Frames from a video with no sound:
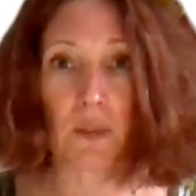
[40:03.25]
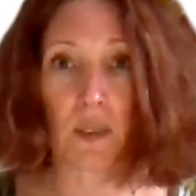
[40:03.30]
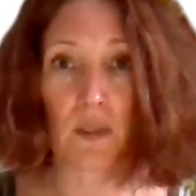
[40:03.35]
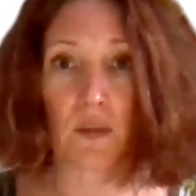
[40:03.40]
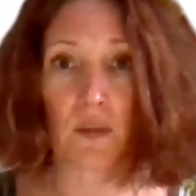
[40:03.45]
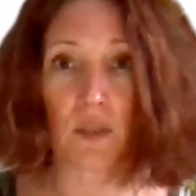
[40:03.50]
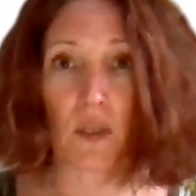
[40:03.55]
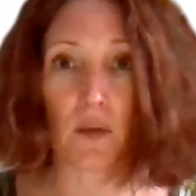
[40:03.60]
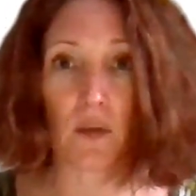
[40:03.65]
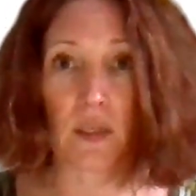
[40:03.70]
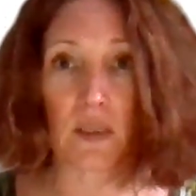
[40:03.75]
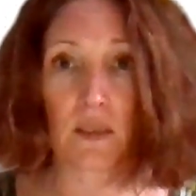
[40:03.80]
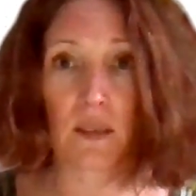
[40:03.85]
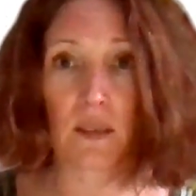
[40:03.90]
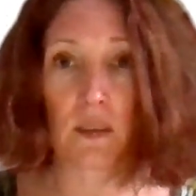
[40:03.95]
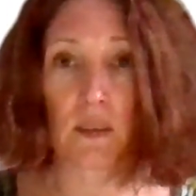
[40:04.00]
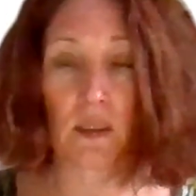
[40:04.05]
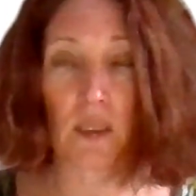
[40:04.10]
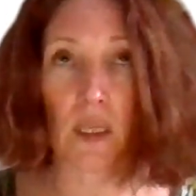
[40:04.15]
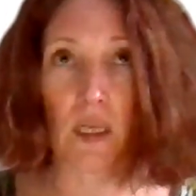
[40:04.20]
And so it
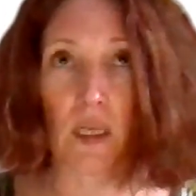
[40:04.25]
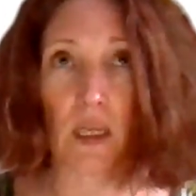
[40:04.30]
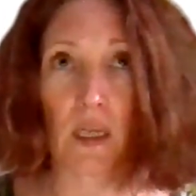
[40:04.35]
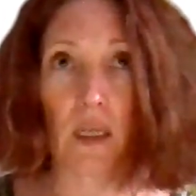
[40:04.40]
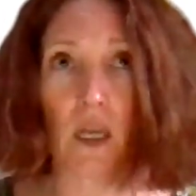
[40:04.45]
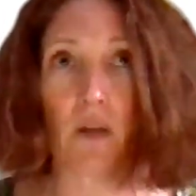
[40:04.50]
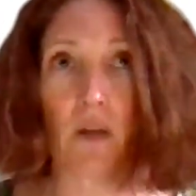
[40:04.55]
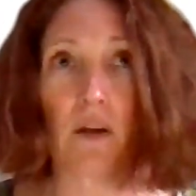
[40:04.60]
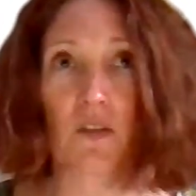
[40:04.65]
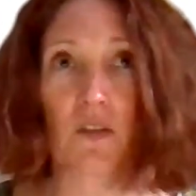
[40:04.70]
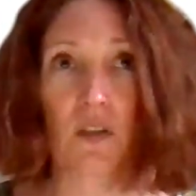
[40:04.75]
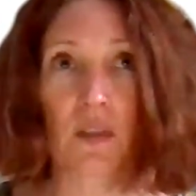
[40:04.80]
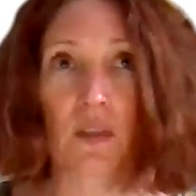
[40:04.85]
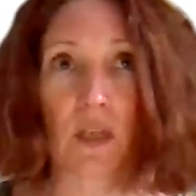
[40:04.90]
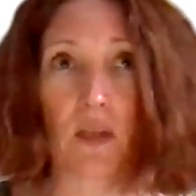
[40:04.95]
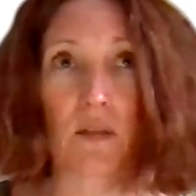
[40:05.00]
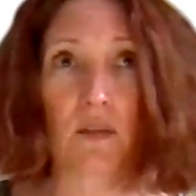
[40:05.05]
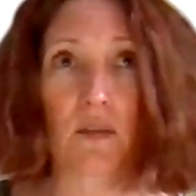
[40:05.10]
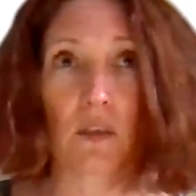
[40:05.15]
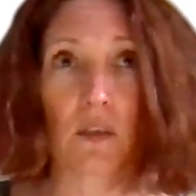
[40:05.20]
encourages
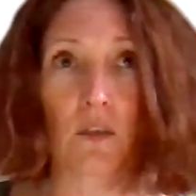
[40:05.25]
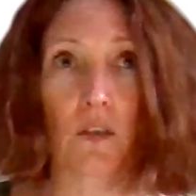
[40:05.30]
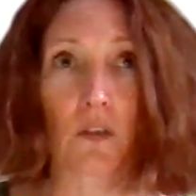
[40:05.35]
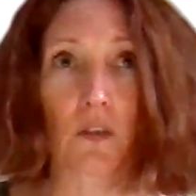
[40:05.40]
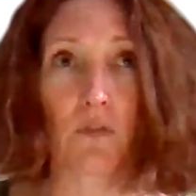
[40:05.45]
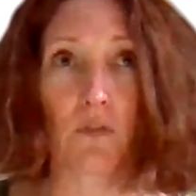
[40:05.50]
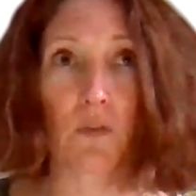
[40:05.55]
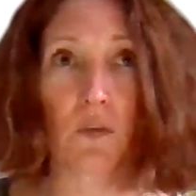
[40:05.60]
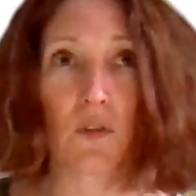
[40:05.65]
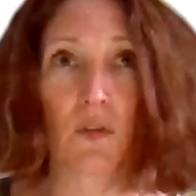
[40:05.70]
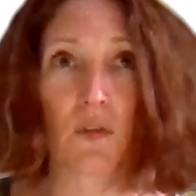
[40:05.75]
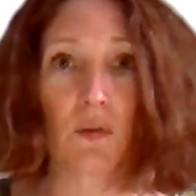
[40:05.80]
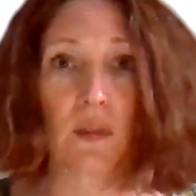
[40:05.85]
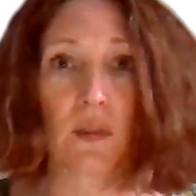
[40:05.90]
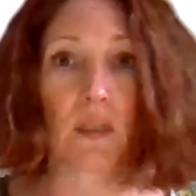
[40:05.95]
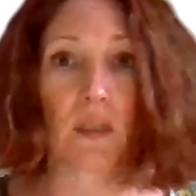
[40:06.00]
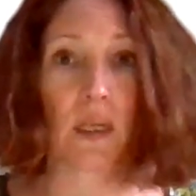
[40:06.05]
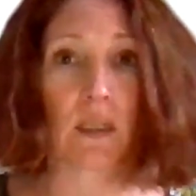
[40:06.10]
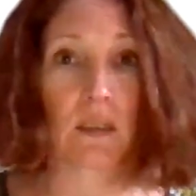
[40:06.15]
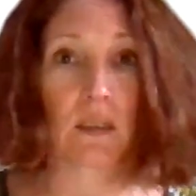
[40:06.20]
us to look for
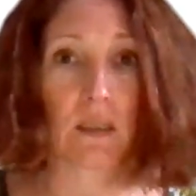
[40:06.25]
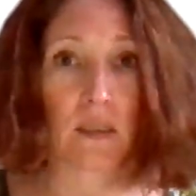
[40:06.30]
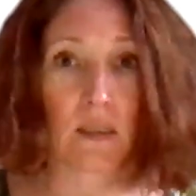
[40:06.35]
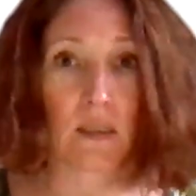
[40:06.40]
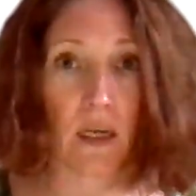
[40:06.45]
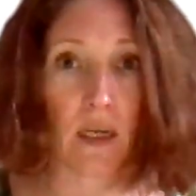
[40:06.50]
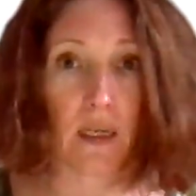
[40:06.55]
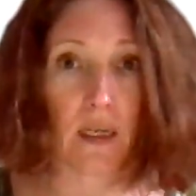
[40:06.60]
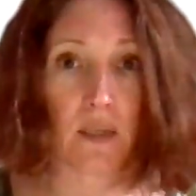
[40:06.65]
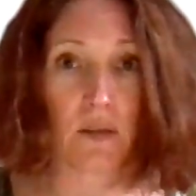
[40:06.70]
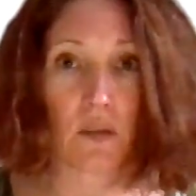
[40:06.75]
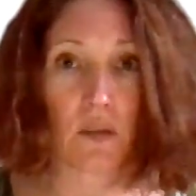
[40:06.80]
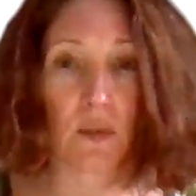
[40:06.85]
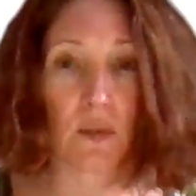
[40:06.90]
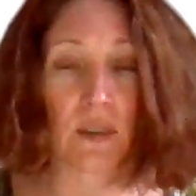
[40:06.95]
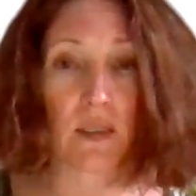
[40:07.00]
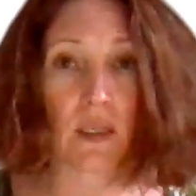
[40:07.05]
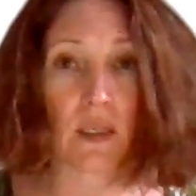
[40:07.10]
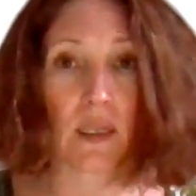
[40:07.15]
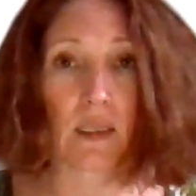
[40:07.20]
suicidal desire,
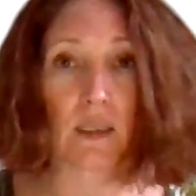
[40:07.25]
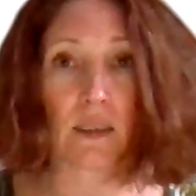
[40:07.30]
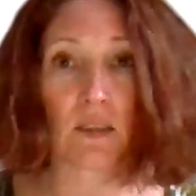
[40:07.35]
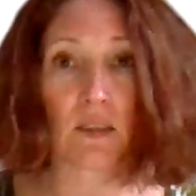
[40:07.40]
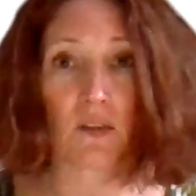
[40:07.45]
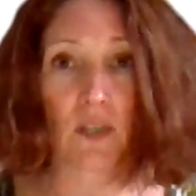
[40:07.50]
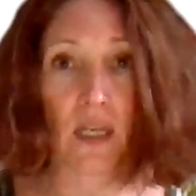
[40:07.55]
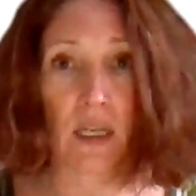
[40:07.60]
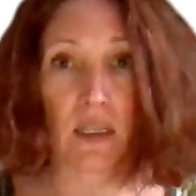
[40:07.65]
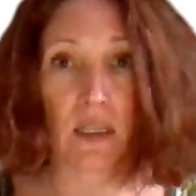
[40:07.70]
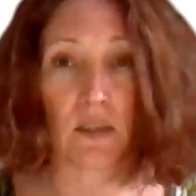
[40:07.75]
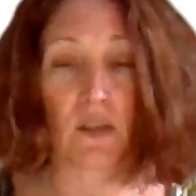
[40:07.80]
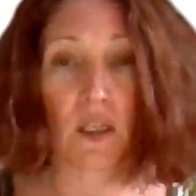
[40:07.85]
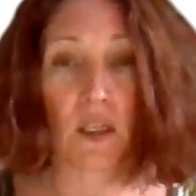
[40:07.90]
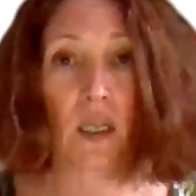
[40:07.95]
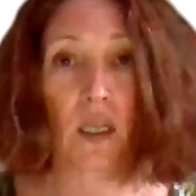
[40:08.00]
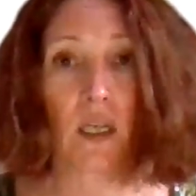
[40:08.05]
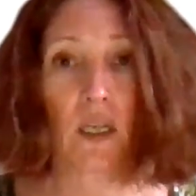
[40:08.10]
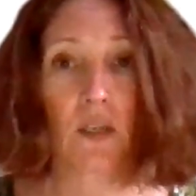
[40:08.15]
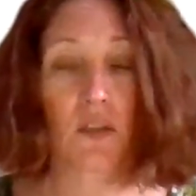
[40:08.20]
suicidal intent,
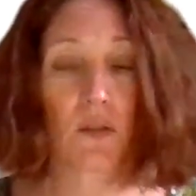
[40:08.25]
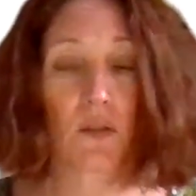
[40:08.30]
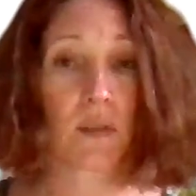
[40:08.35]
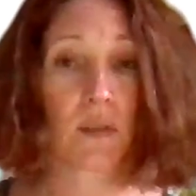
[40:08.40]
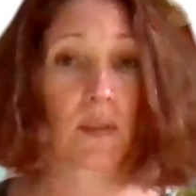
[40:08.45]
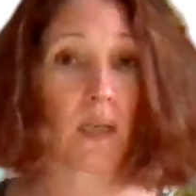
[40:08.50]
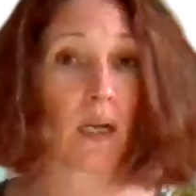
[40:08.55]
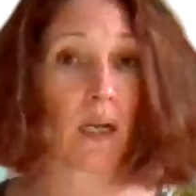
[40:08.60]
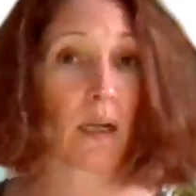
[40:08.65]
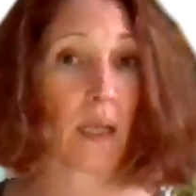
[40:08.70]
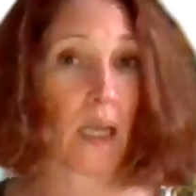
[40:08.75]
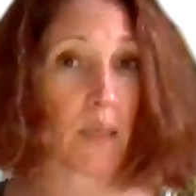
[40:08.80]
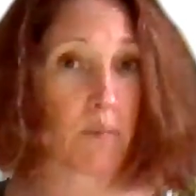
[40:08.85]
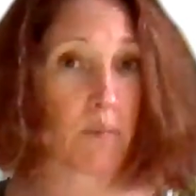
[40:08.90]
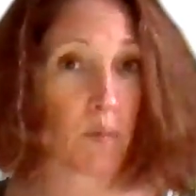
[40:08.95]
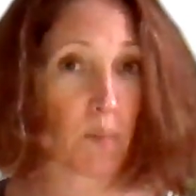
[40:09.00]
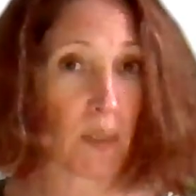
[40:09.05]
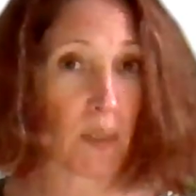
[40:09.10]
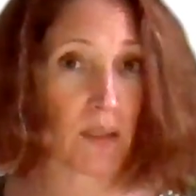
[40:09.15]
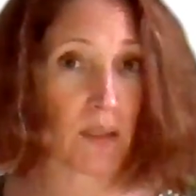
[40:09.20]
suicidal
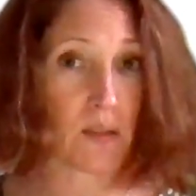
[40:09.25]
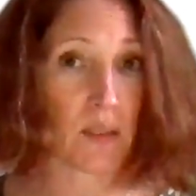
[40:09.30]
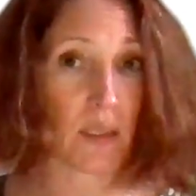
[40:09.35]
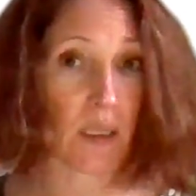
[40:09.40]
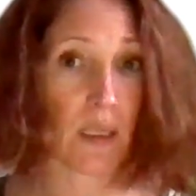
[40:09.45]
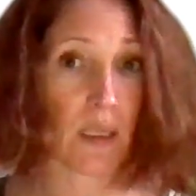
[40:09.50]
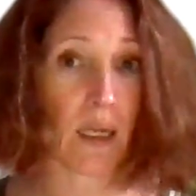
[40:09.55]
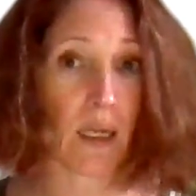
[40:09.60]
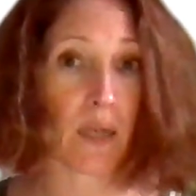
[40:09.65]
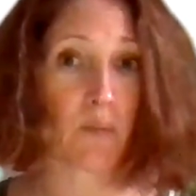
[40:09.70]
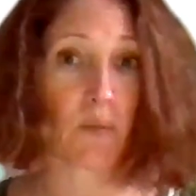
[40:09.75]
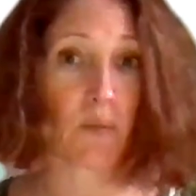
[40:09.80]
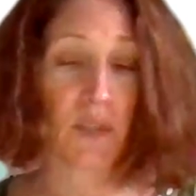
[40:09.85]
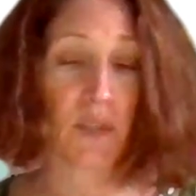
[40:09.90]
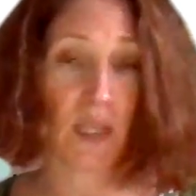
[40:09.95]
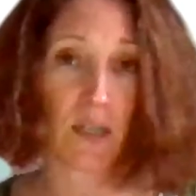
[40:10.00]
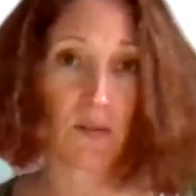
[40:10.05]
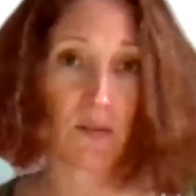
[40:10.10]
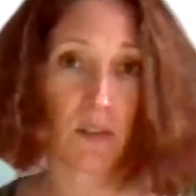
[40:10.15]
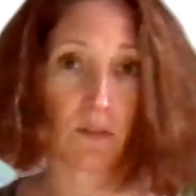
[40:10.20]
capability and
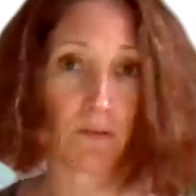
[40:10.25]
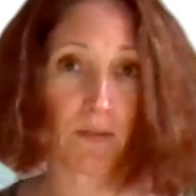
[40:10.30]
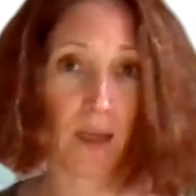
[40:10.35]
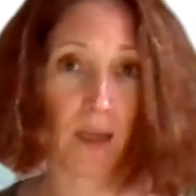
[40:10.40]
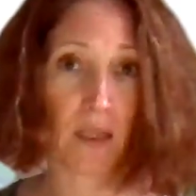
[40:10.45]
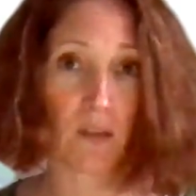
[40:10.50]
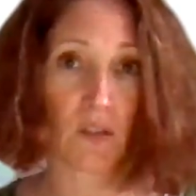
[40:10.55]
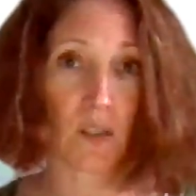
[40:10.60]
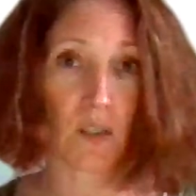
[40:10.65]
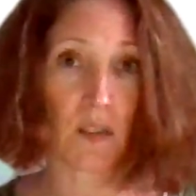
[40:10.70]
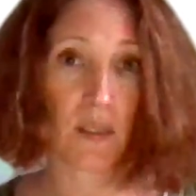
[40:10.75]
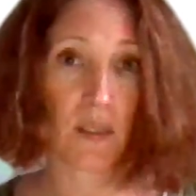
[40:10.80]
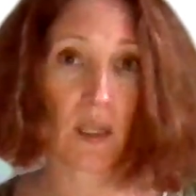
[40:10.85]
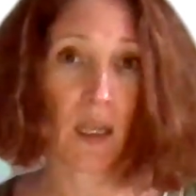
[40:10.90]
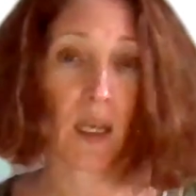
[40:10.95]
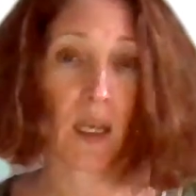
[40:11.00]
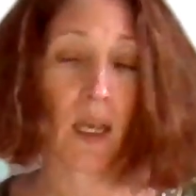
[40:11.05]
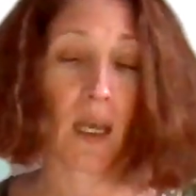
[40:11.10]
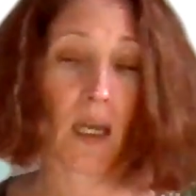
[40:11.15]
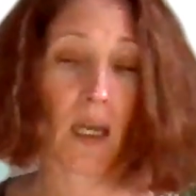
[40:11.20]
protective factors,
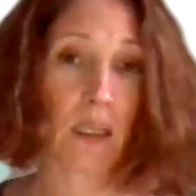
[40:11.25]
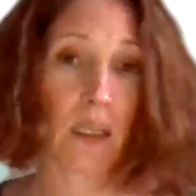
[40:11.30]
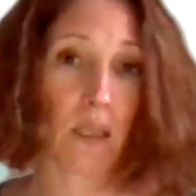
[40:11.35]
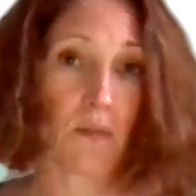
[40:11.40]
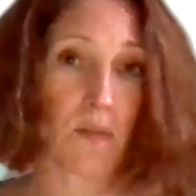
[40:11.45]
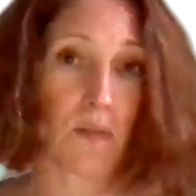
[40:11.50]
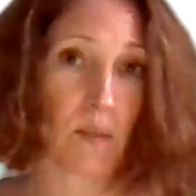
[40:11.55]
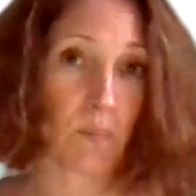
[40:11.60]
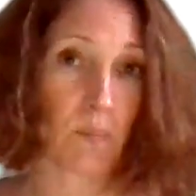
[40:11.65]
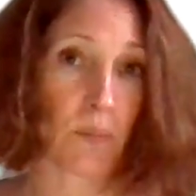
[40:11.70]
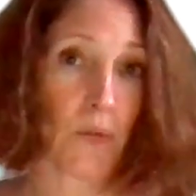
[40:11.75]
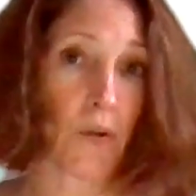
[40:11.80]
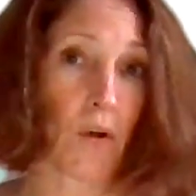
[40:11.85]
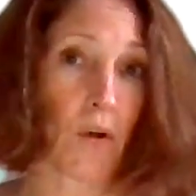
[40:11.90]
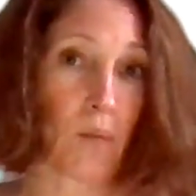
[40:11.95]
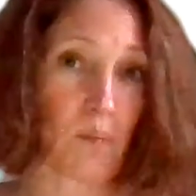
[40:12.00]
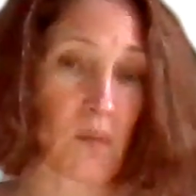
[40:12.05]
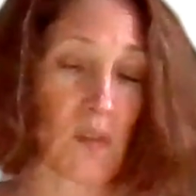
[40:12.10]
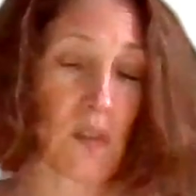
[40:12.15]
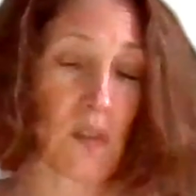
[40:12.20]
and gives some
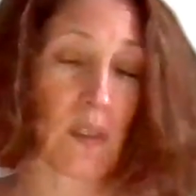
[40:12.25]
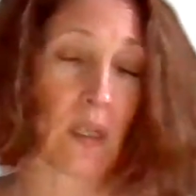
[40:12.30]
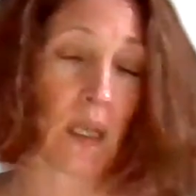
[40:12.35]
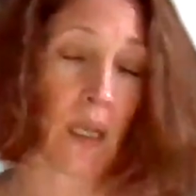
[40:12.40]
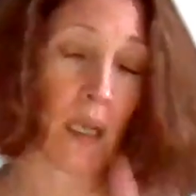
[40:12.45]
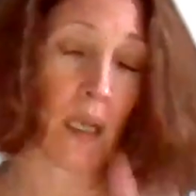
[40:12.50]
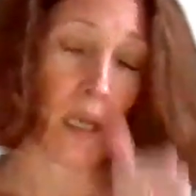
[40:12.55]
prompts.